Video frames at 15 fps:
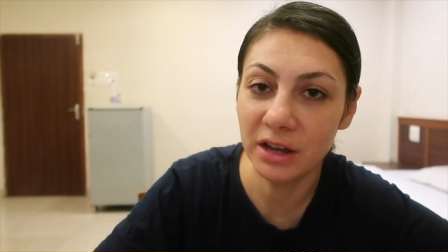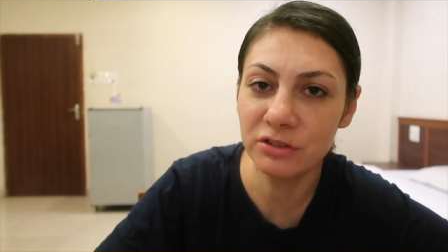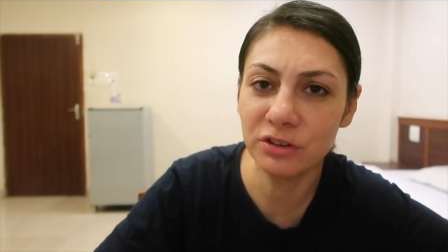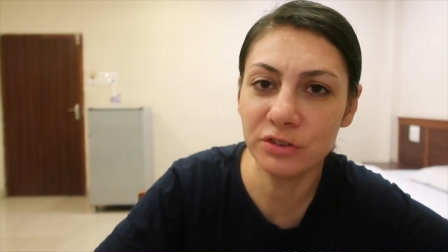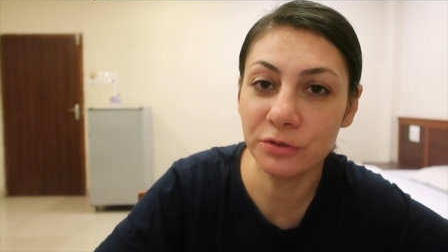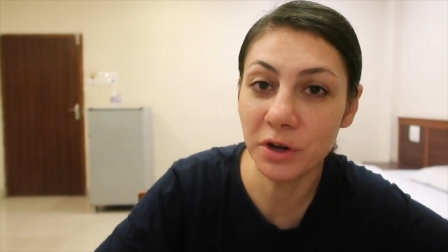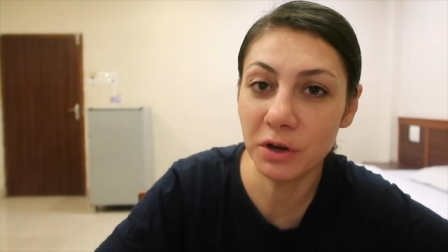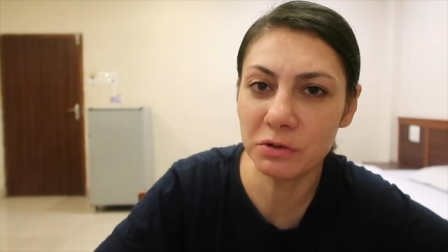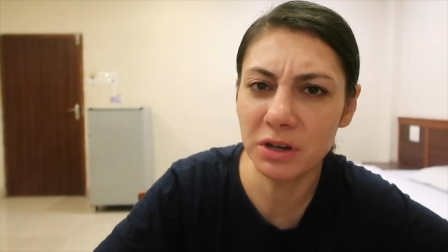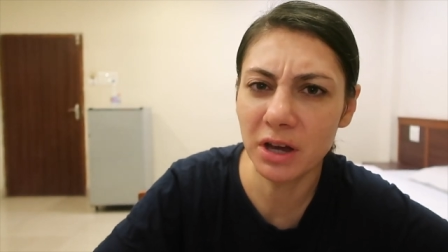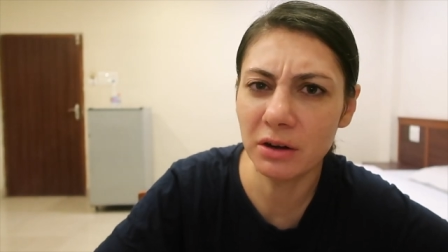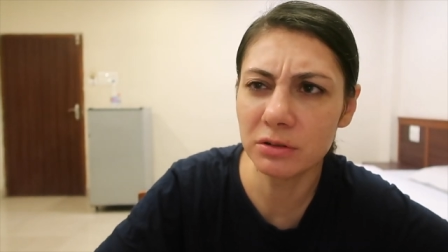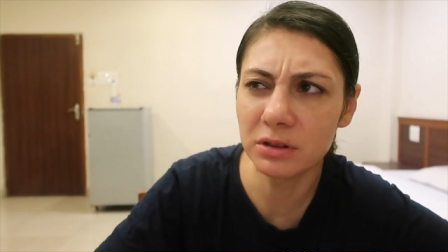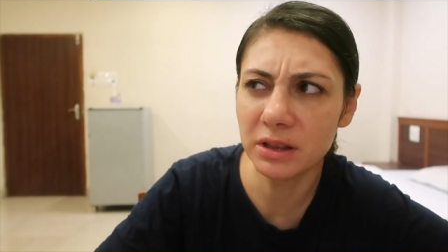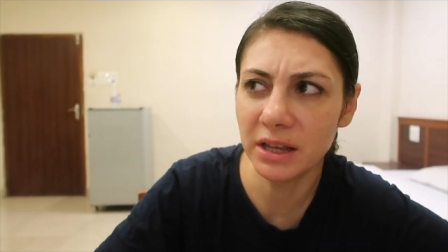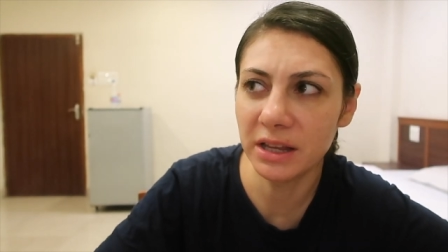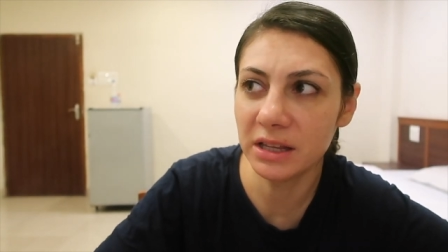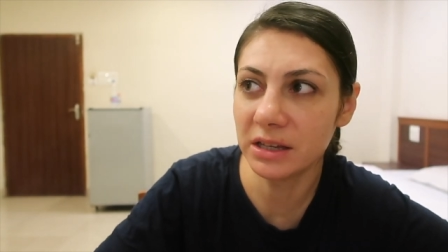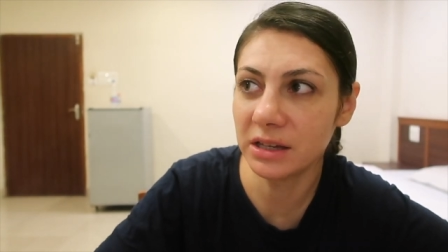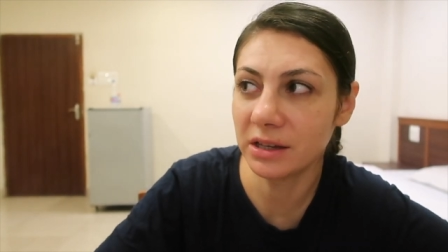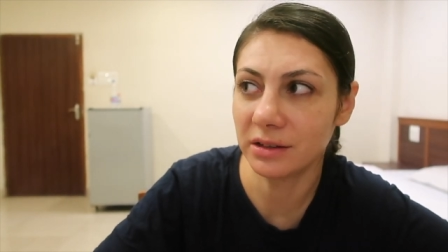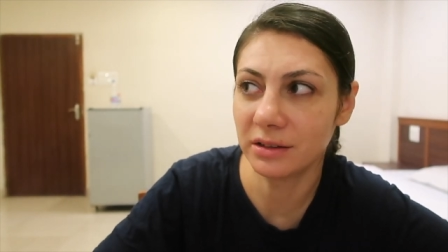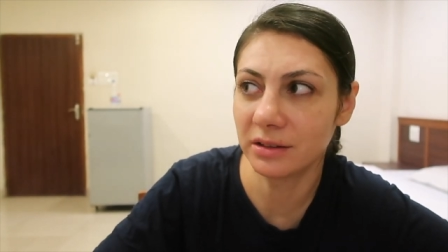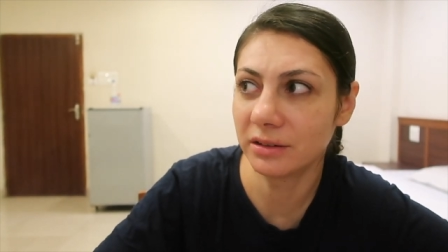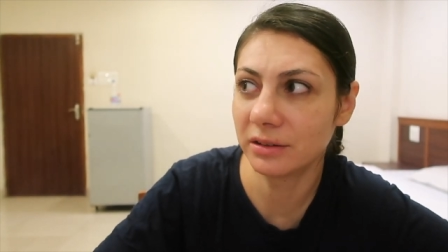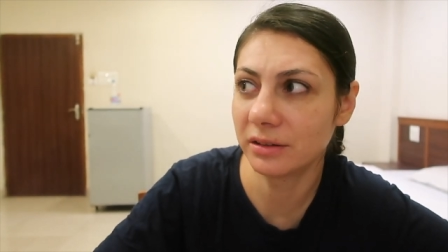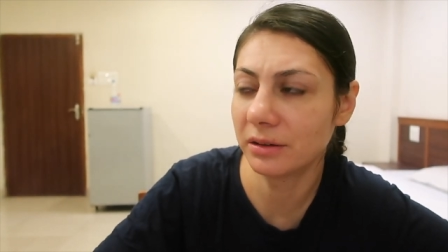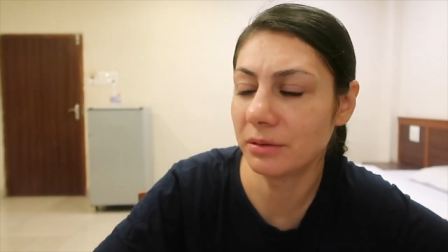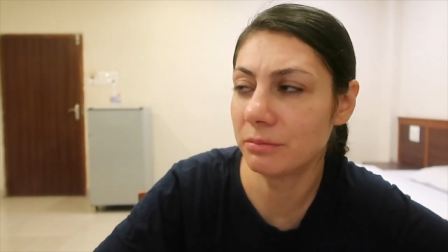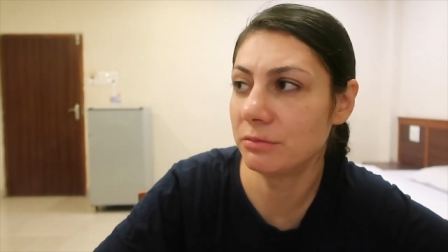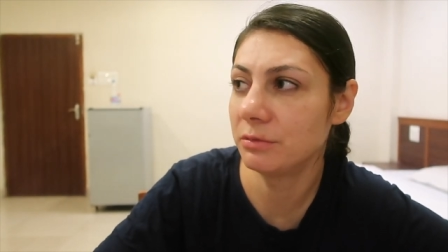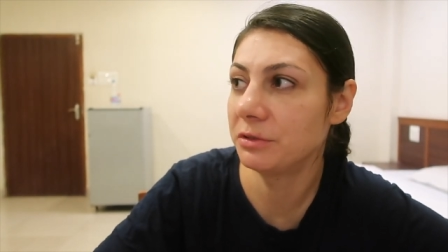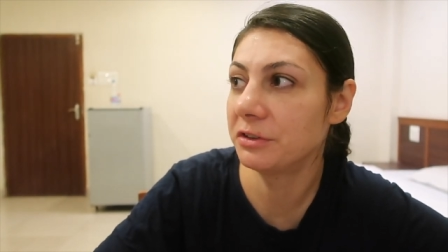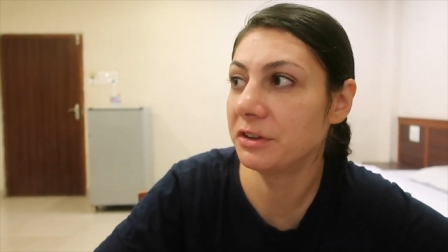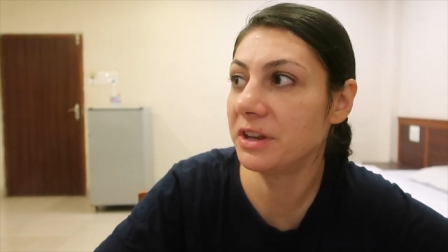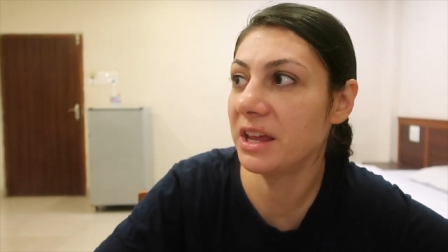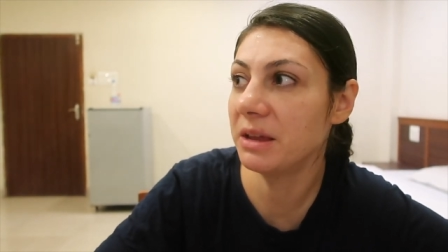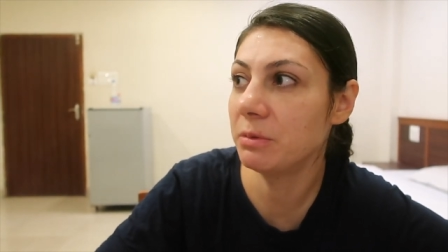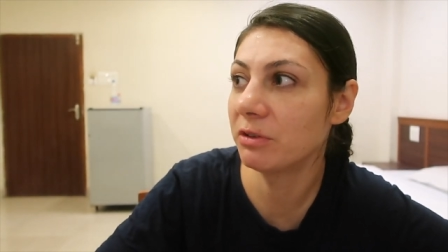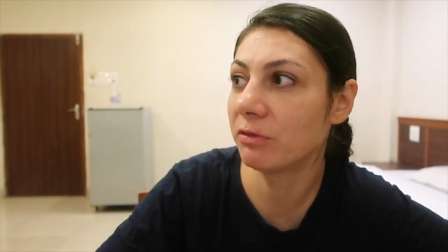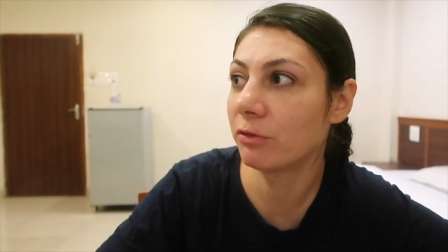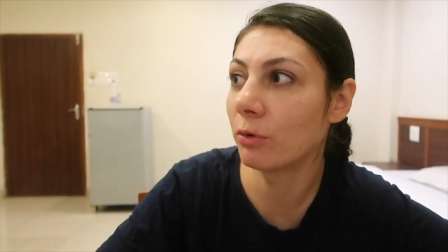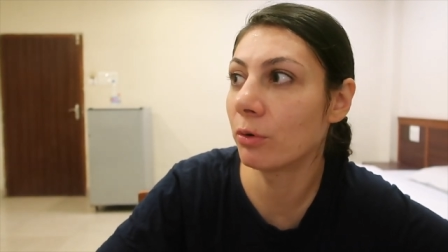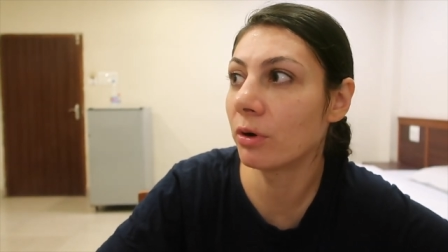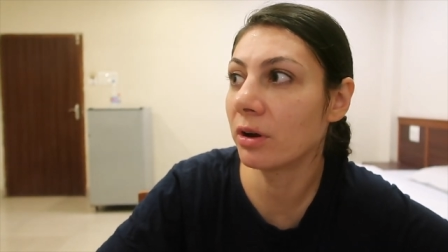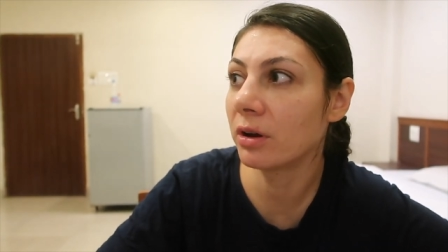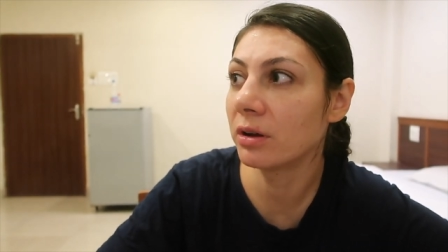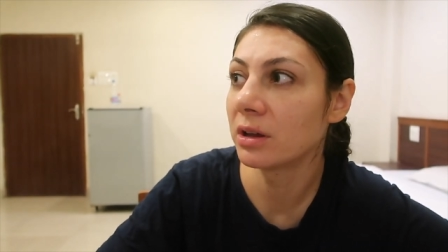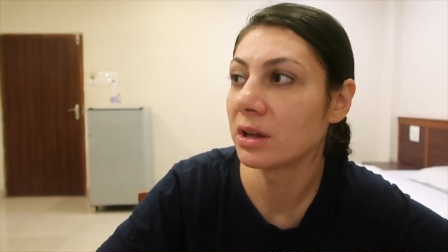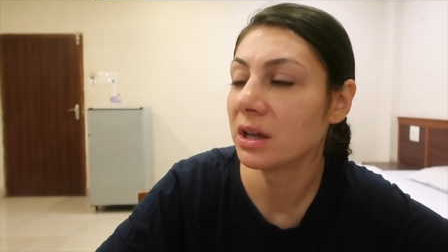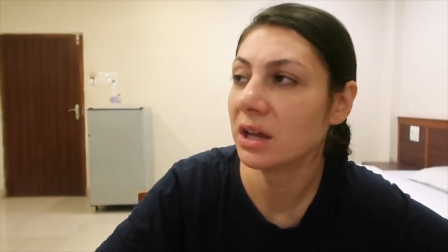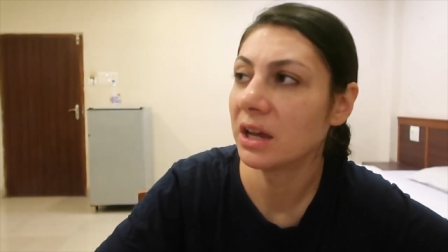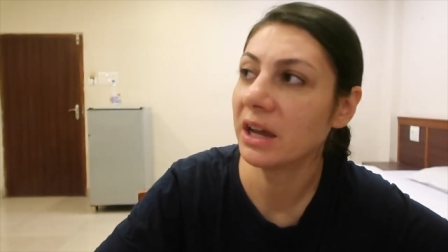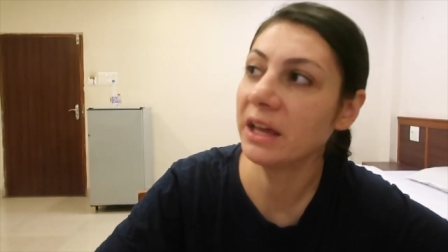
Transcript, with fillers: I just found out like um, the day before,